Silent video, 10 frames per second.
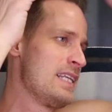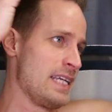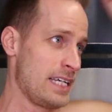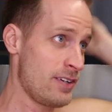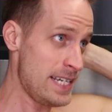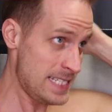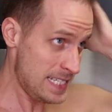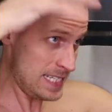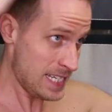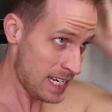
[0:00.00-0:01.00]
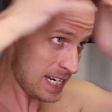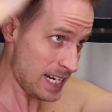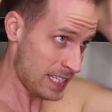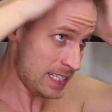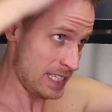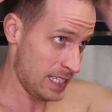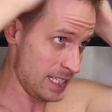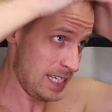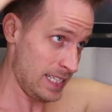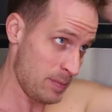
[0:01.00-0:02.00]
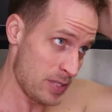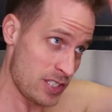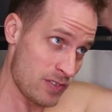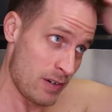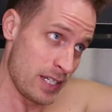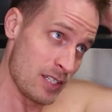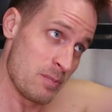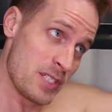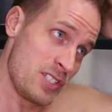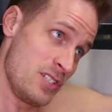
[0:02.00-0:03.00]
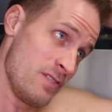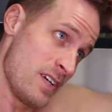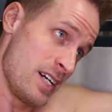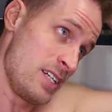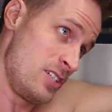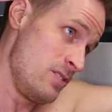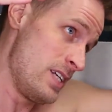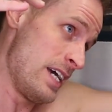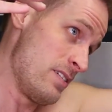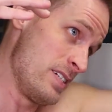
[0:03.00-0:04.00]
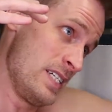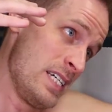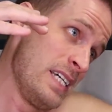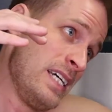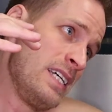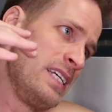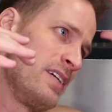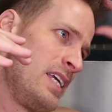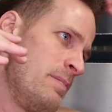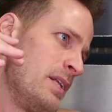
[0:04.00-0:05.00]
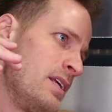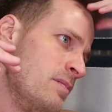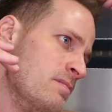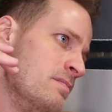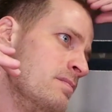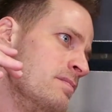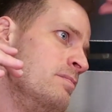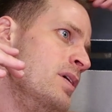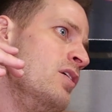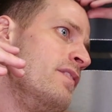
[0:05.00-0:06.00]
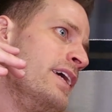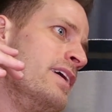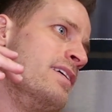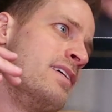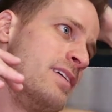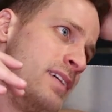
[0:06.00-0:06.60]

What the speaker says: like crazy, and then lightly push forward. Don't push too far, too down, and keep it a little poofy.